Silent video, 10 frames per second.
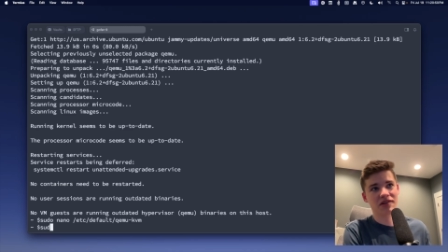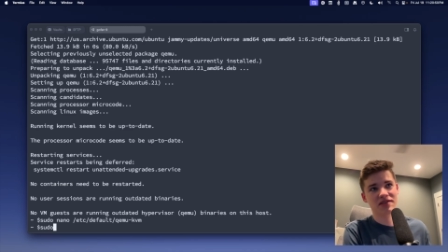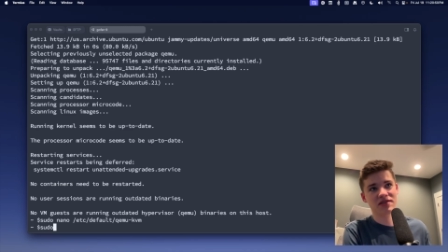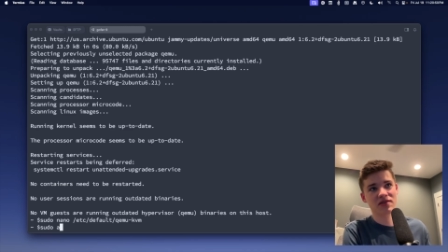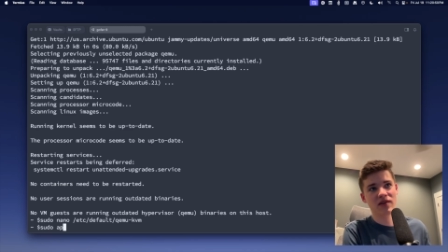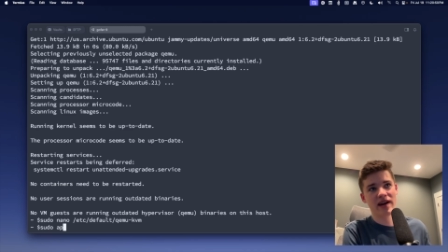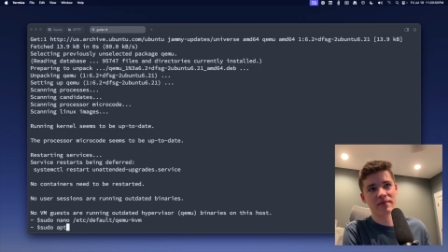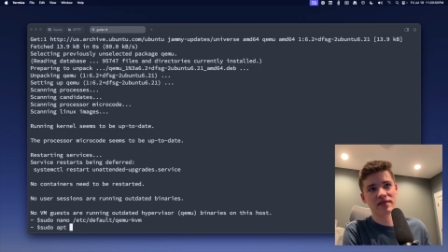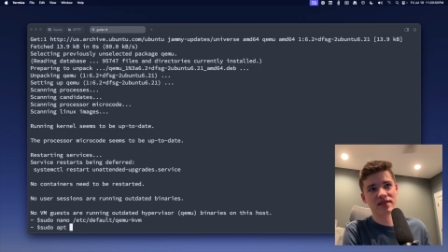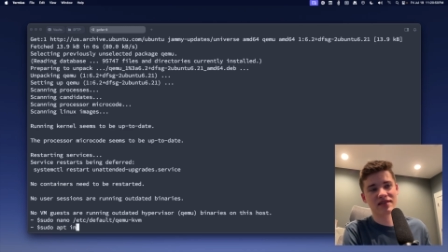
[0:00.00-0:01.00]
sudo
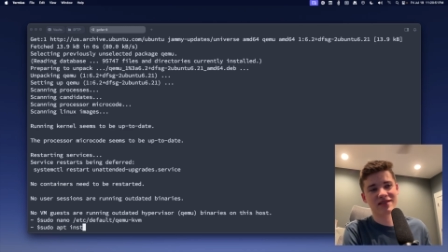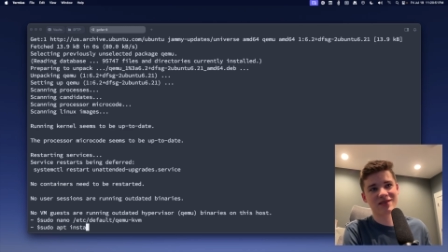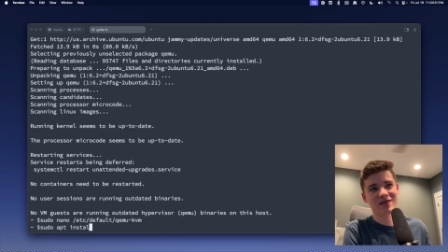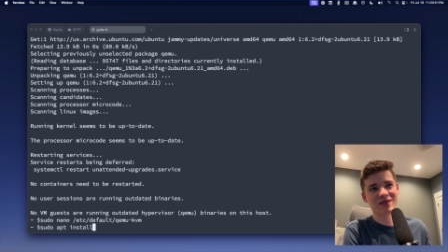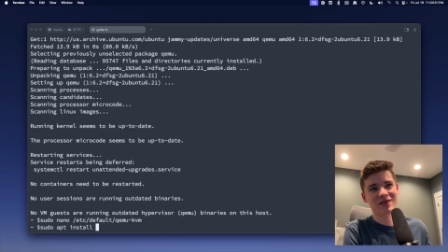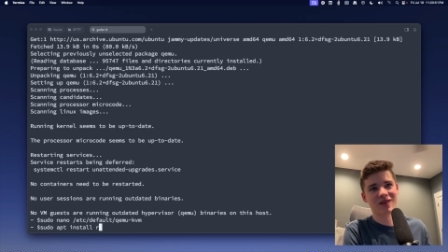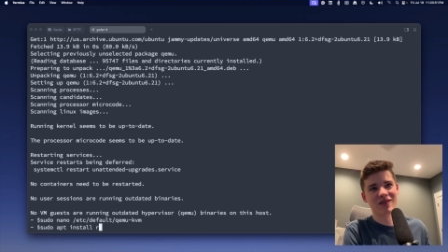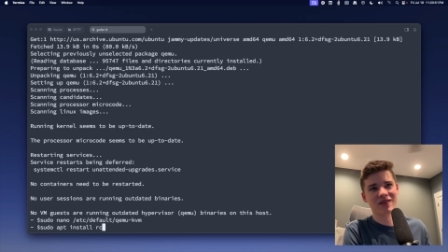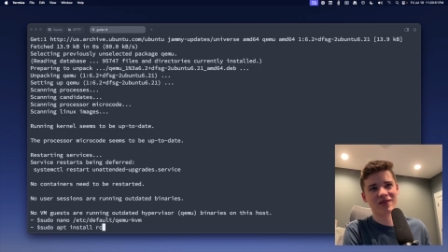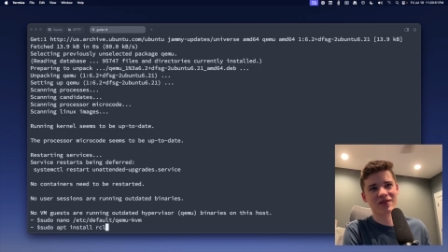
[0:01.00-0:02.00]
apt install
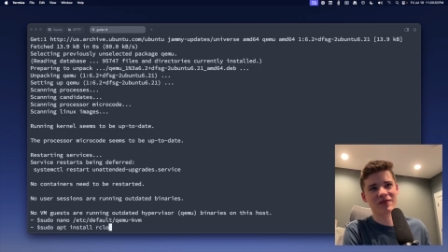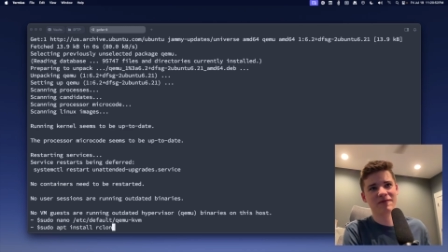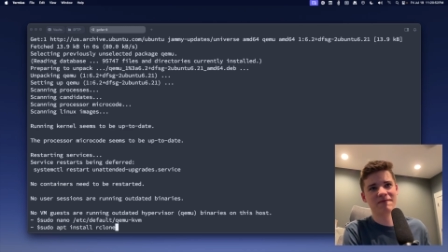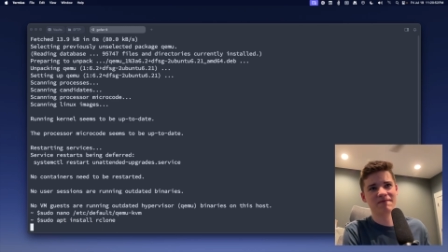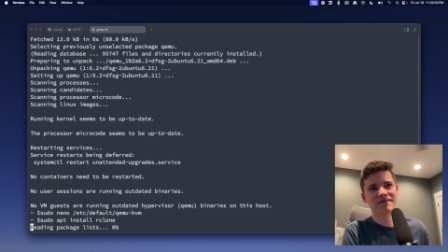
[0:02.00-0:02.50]
rclone.